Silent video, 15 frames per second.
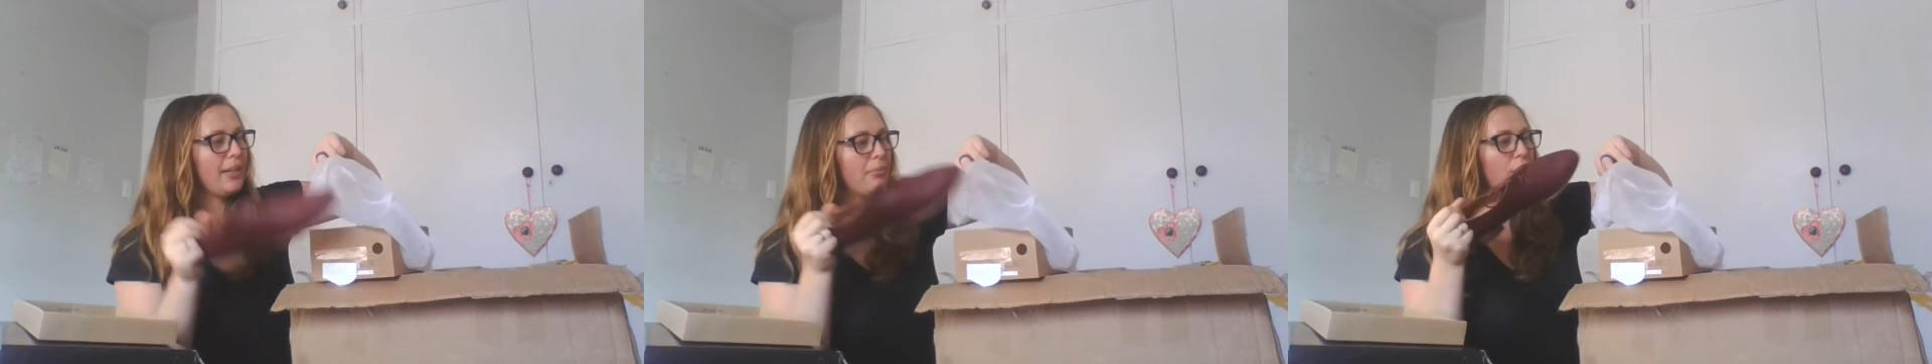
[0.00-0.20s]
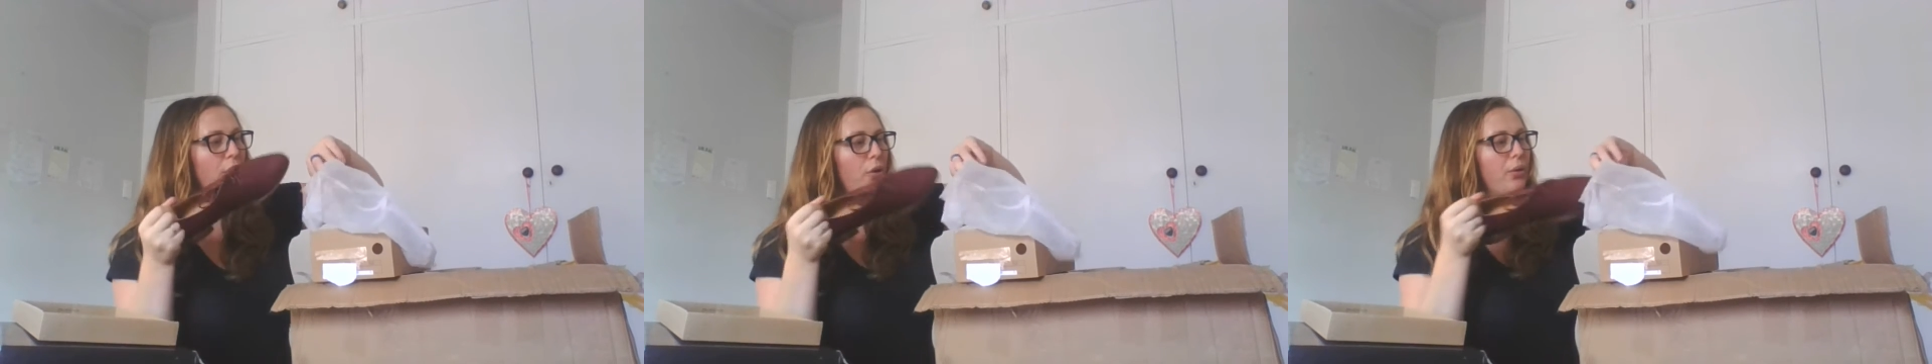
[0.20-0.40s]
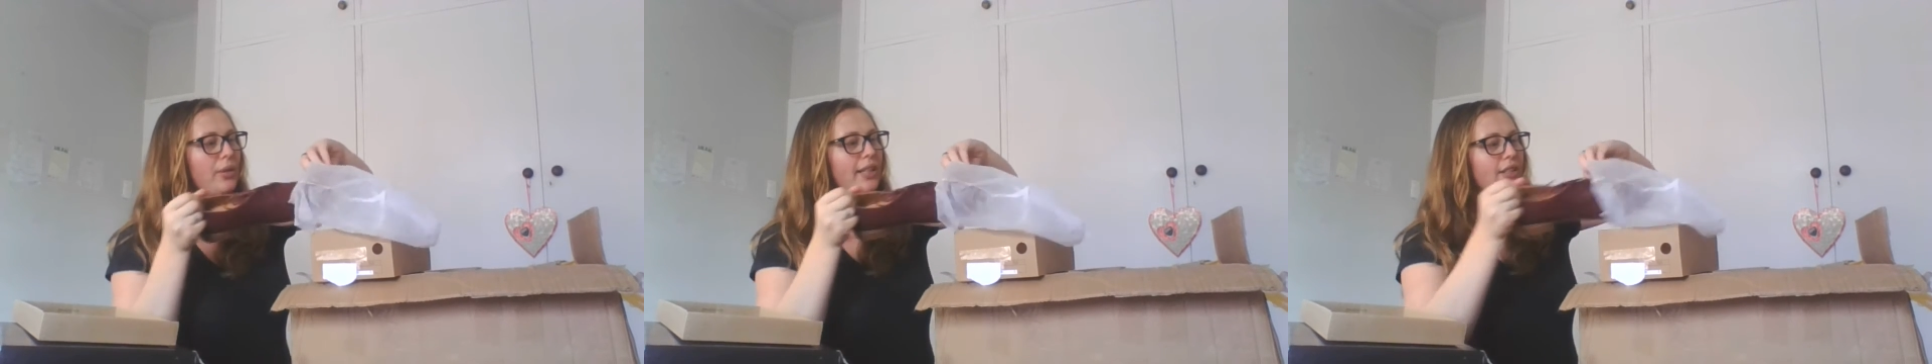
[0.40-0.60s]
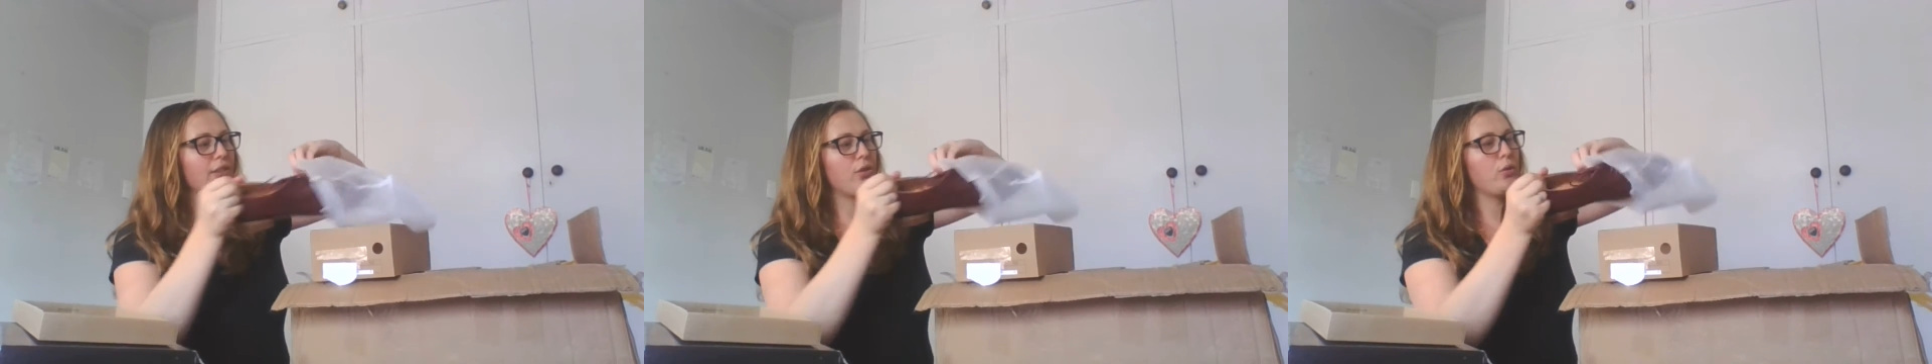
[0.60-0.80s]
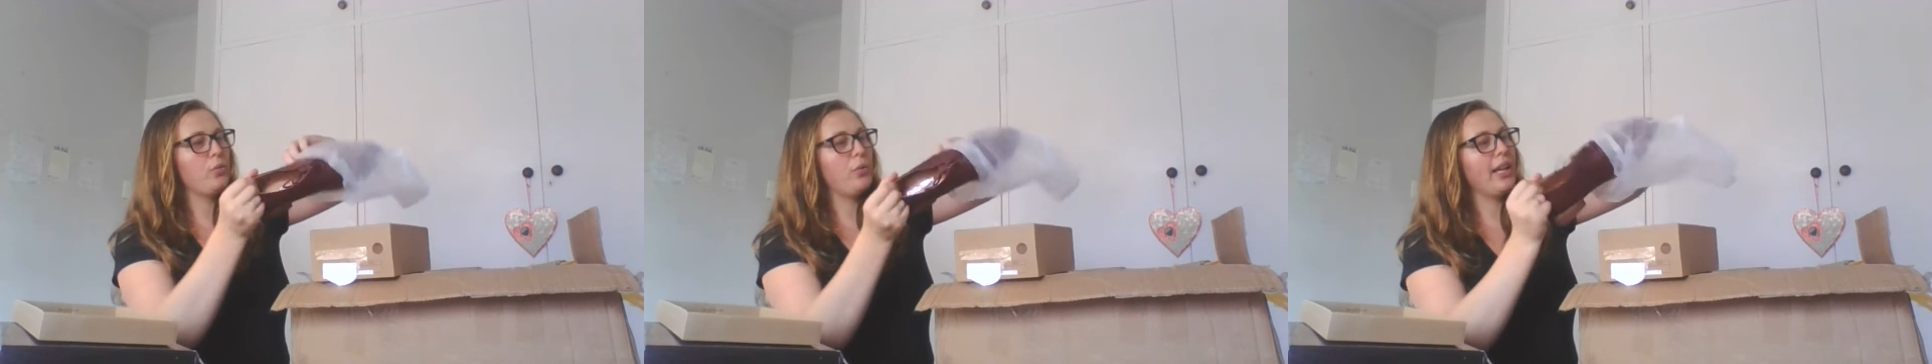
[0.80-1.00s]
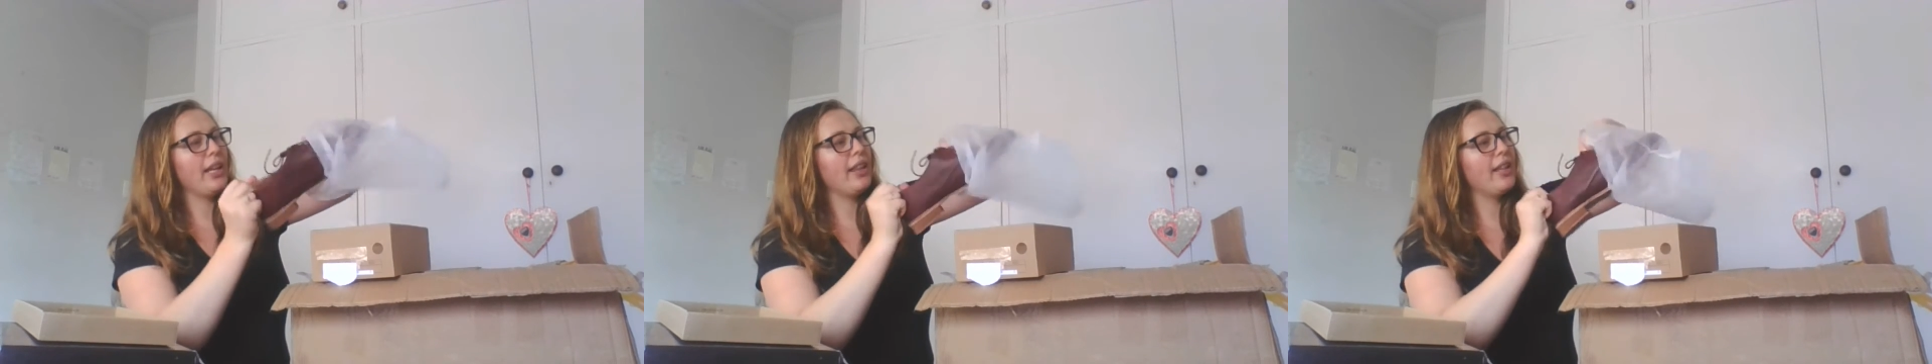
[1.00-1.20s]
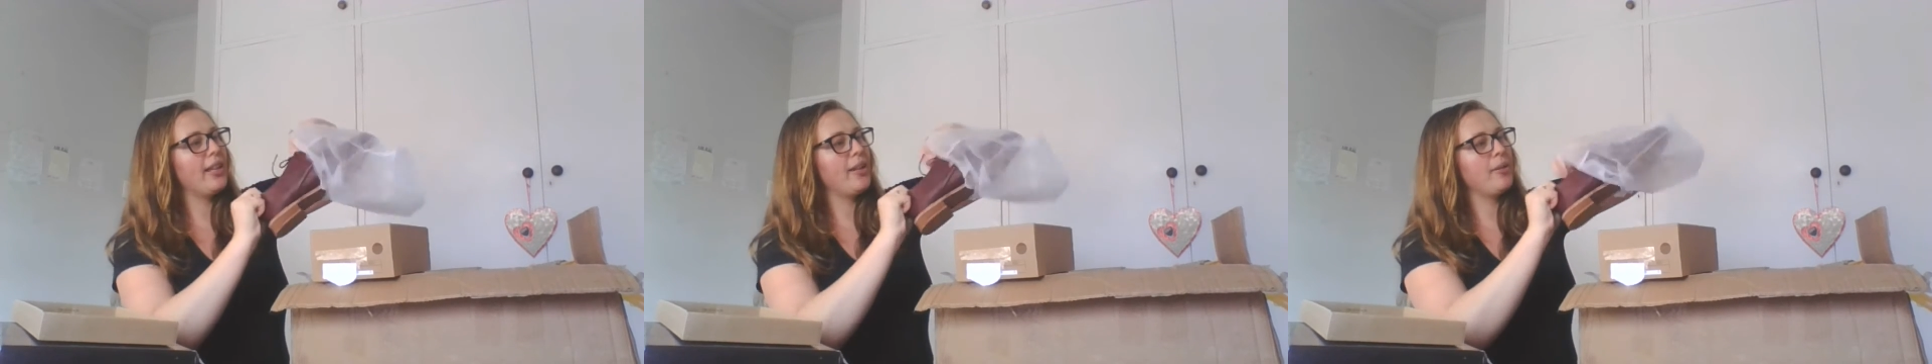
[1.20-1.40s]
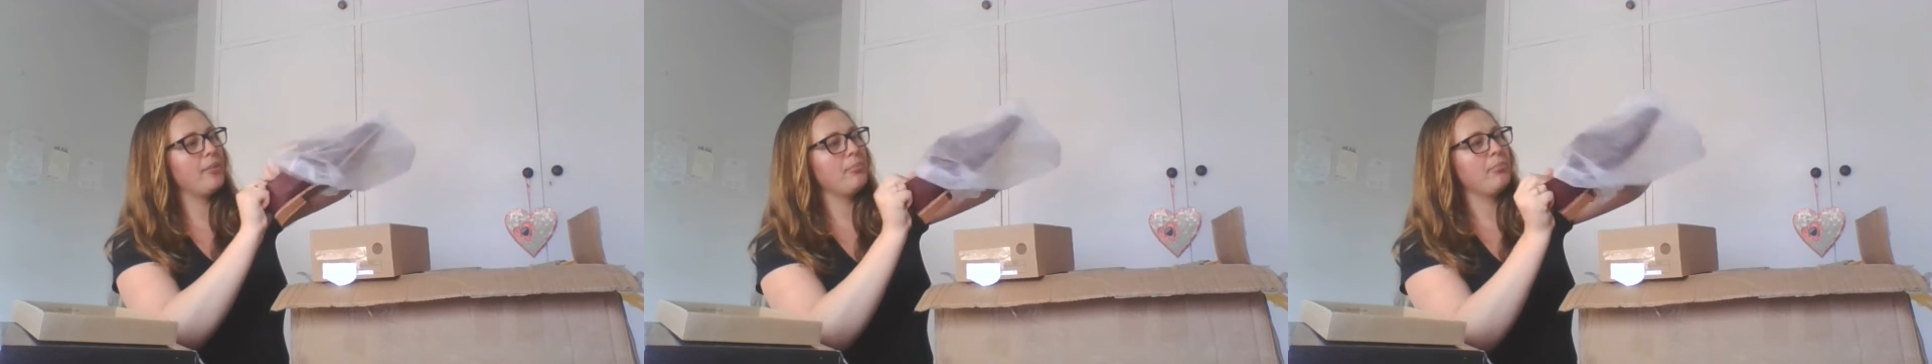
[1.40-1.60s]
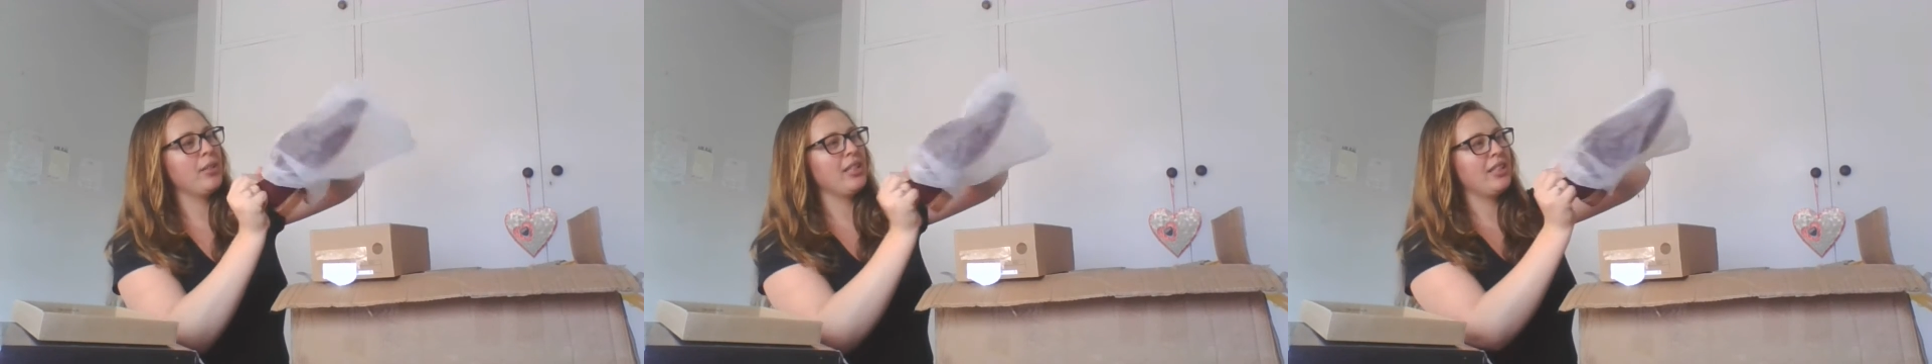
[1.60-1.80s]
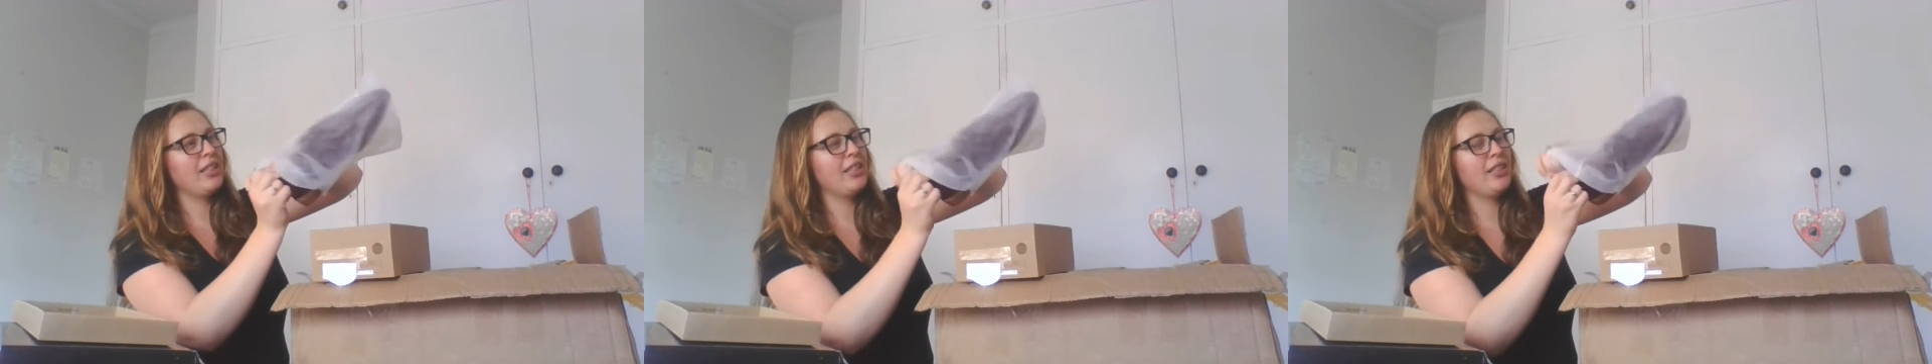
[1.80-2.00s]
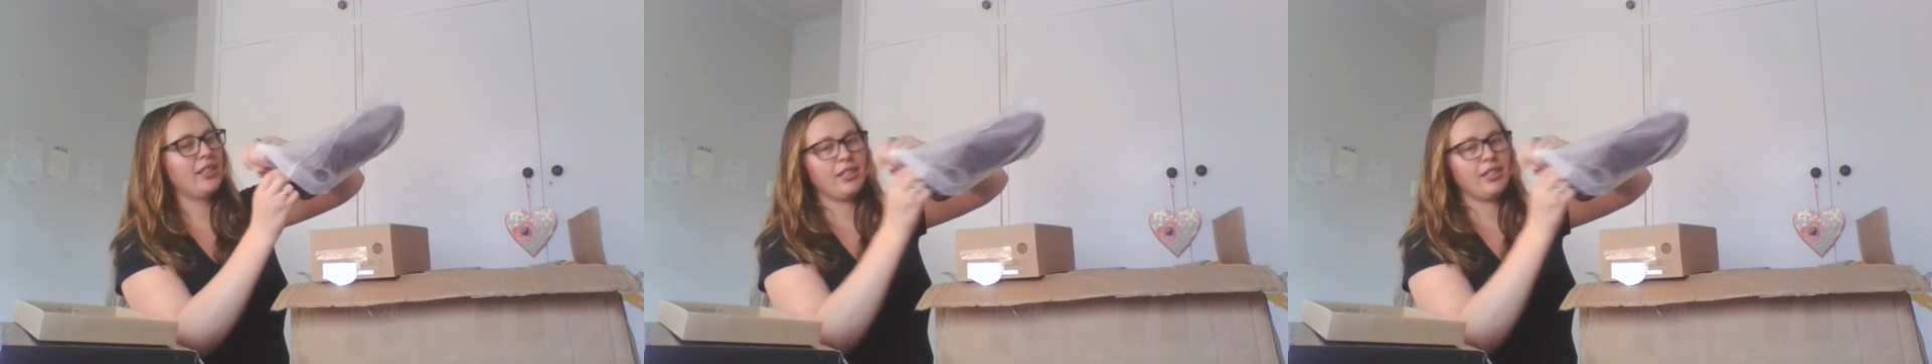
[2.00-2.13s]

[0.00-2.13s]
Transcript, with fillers: I'm going to wear them.